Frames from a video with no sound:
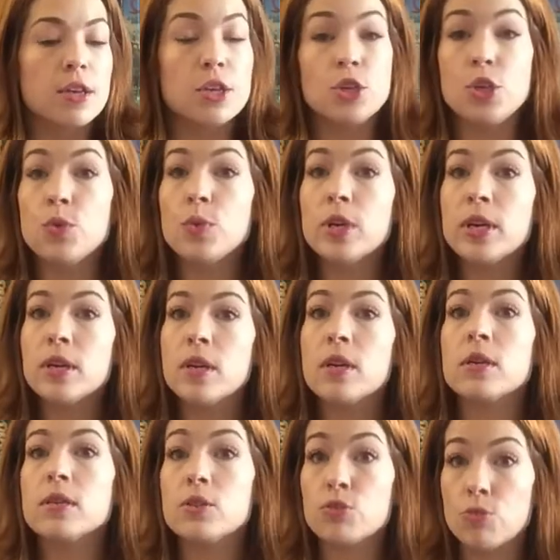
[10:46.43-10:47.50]
You would
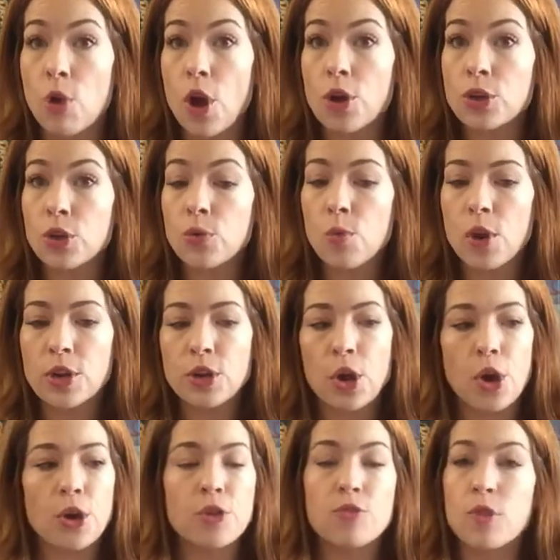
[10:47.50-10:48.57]
draw your 1
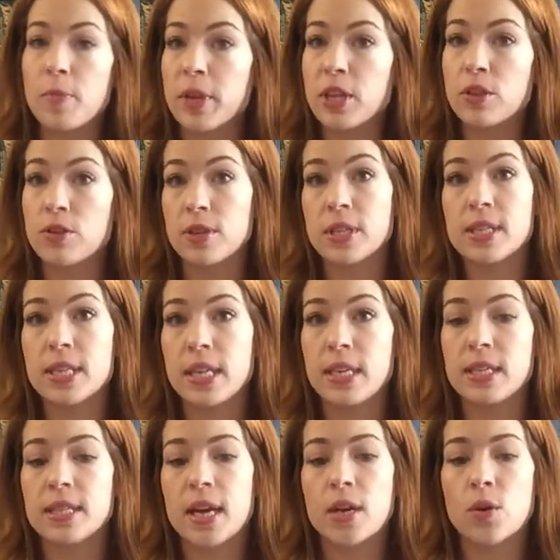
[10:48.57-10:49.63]
card from either the
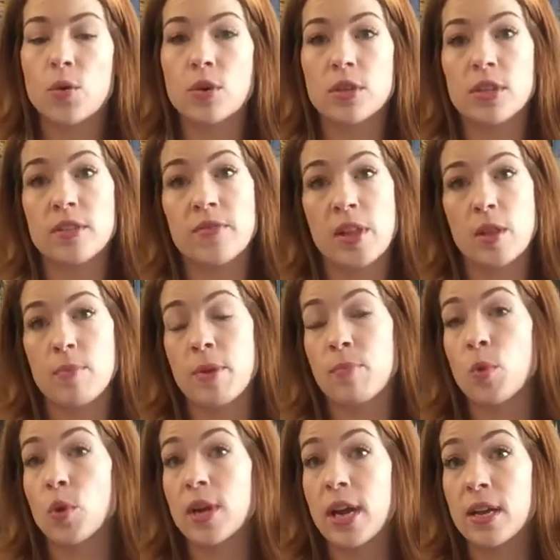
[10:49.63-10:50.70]
city deck or the development
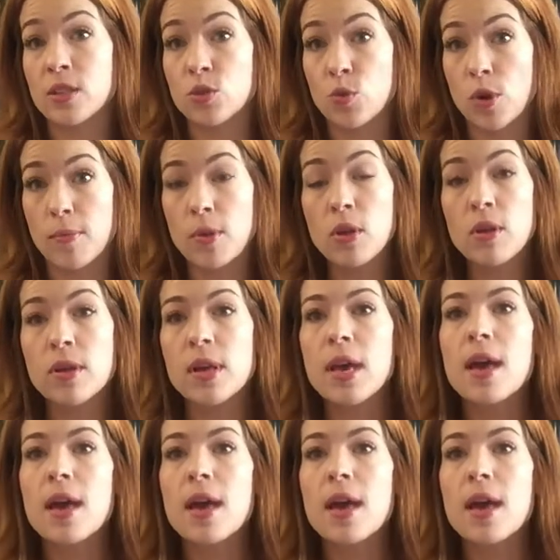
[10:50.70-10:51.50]
board as normal.